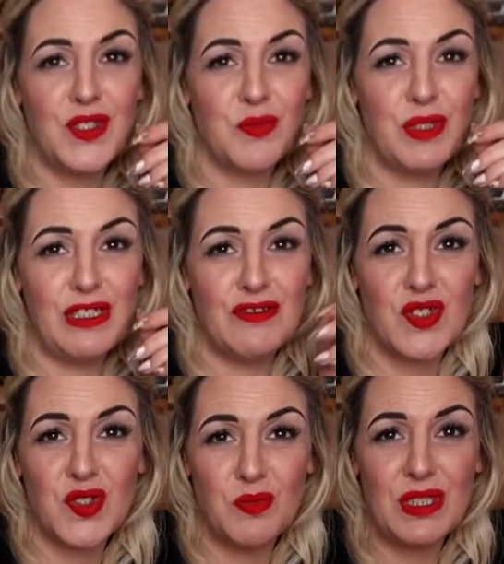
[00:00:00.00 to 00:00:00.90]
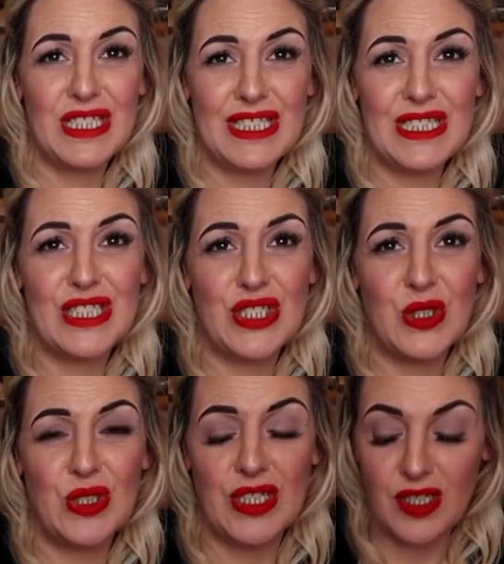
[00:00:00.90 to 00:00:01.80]
someone else, so someone is still
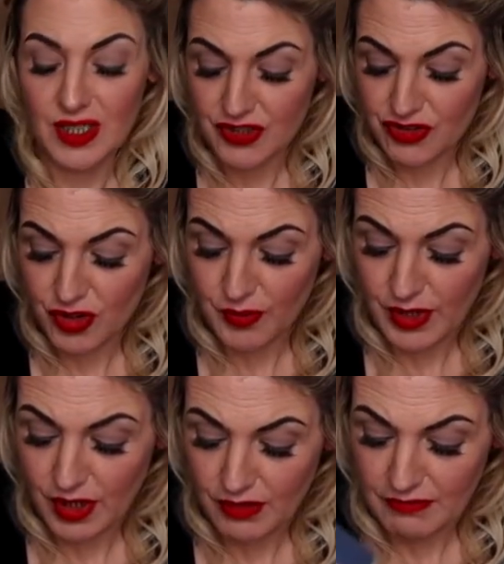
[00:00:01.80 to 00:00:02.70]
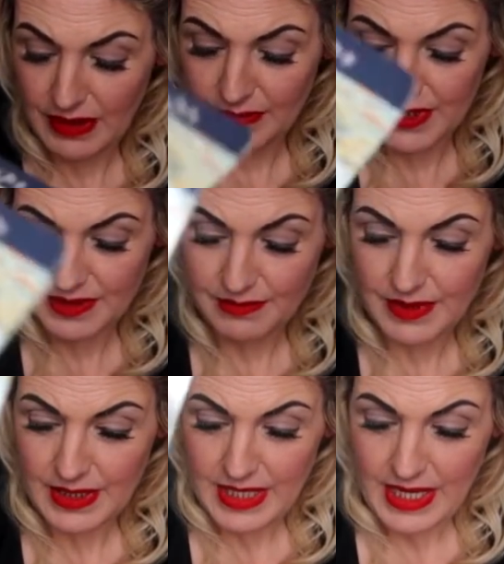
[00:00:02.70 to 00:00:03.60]
stuck in all this trouble all around
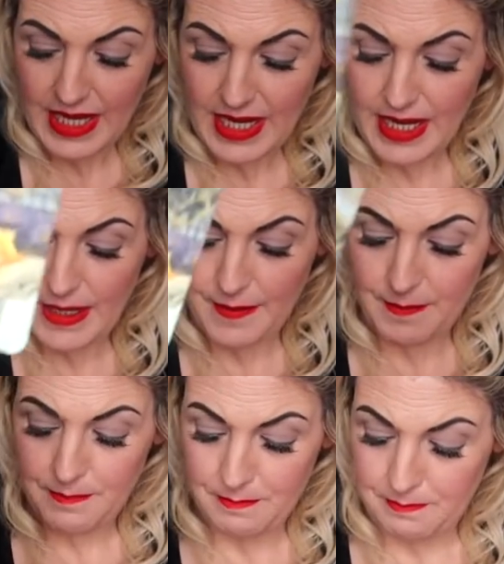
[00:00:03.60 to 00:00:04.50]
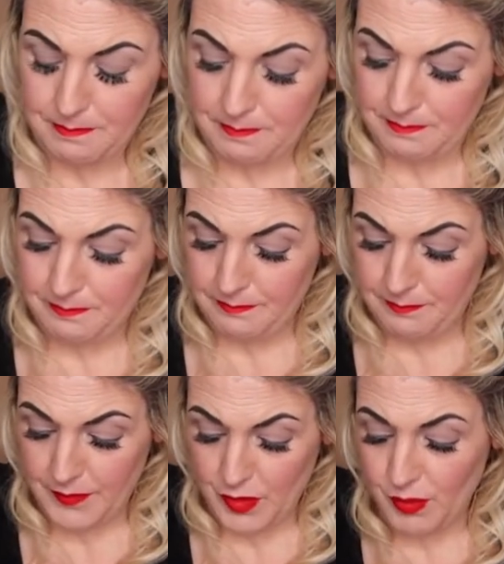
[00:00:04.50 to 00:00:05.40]
them.
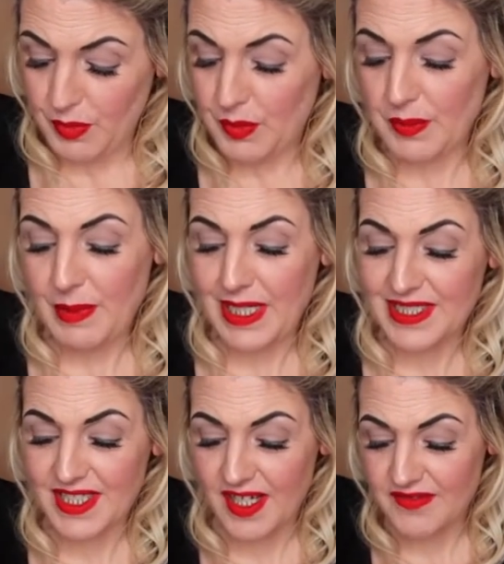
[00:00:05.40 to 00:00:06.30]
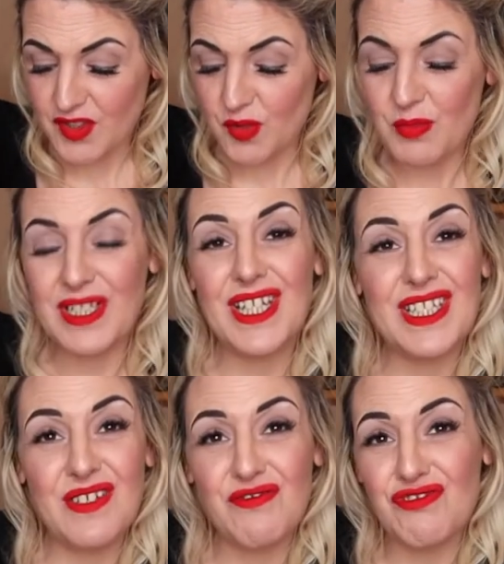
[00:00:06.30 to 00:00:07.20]
It could be with a past life soulmate
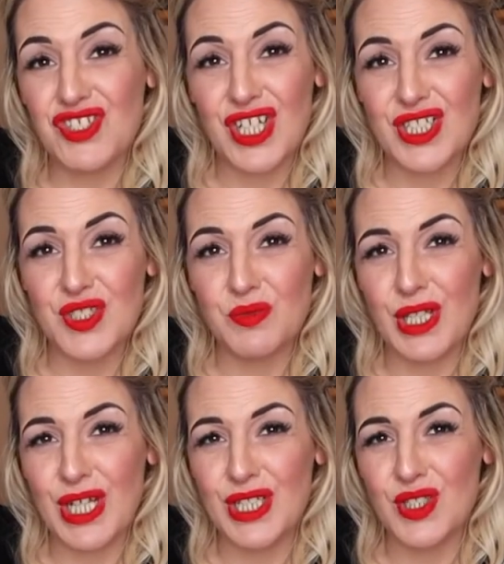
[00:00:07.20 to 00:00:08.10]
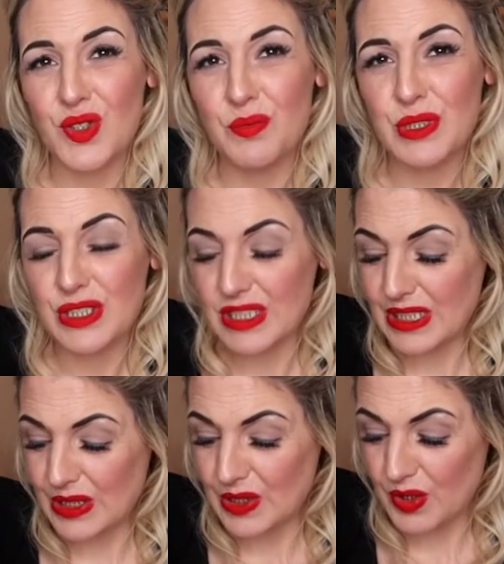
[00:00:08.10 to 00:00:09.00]
that they've rejected with that Ace of Cups and the
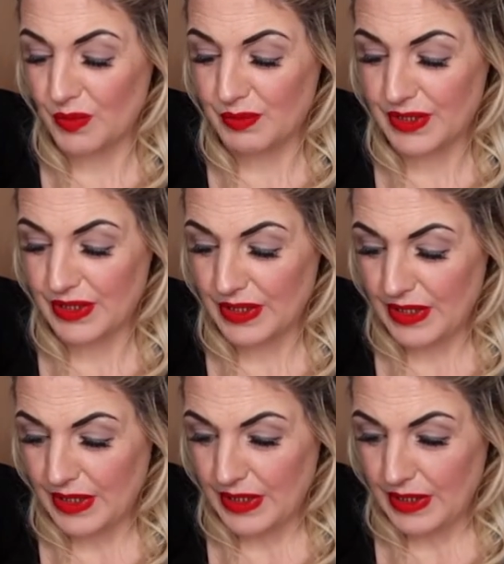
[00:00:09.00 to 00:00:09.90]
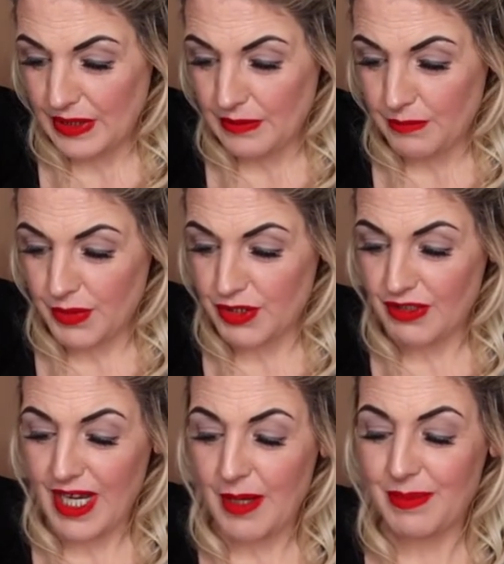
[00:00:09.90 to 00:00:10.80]
Six of Cups. But
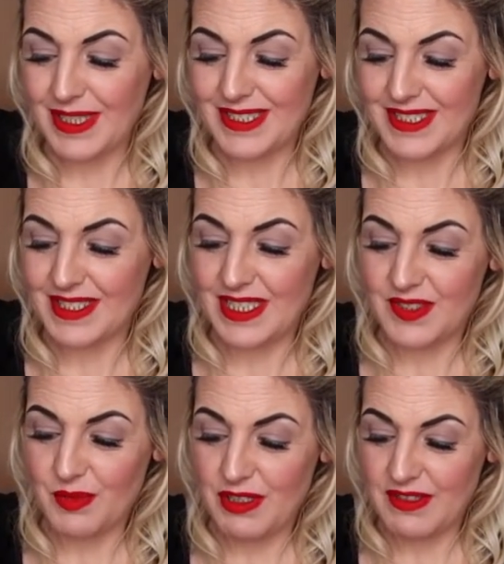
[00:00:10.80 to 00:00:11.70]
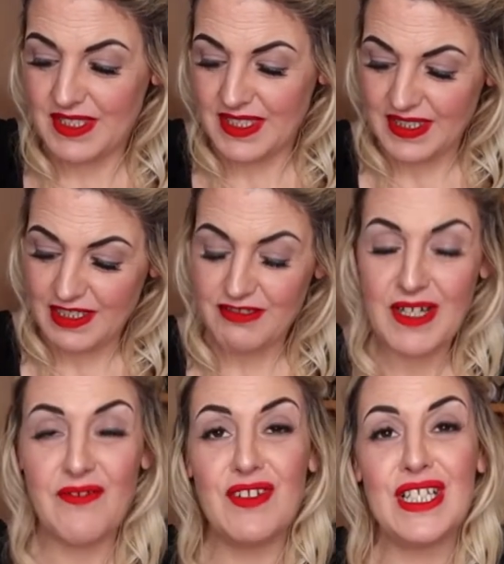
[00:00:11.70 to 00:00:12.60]
their happiness is elsewhere, you see. There's
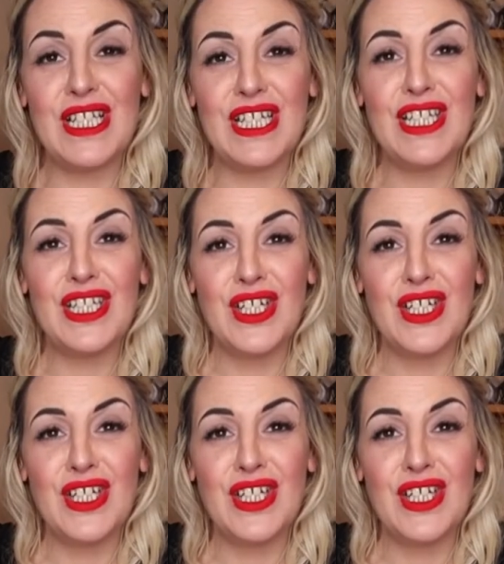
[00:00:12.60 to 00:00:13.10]
definitely